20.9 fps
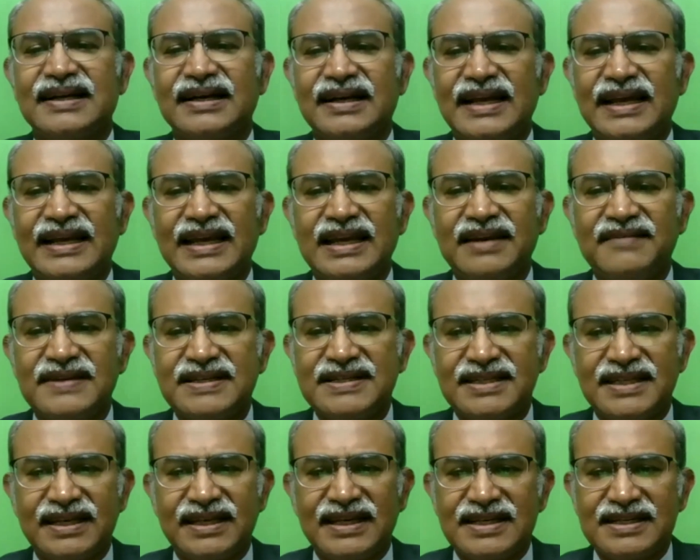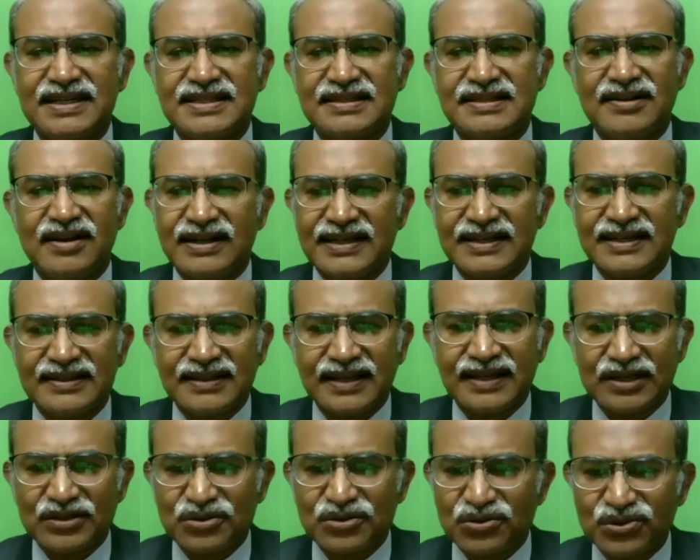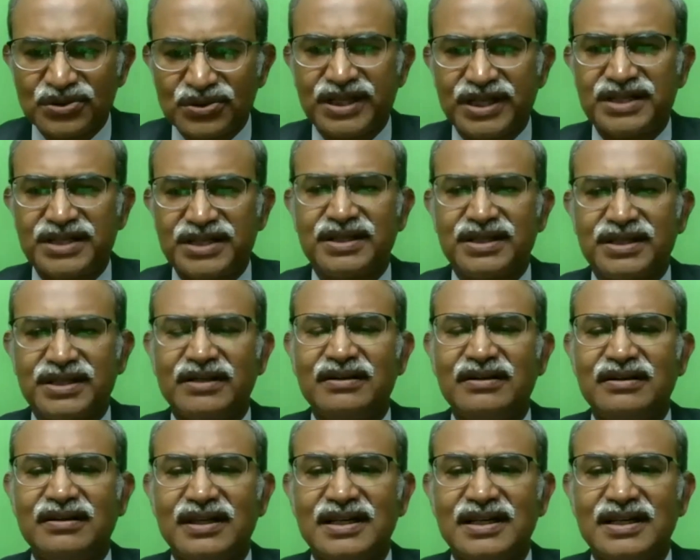like investing is not in the association,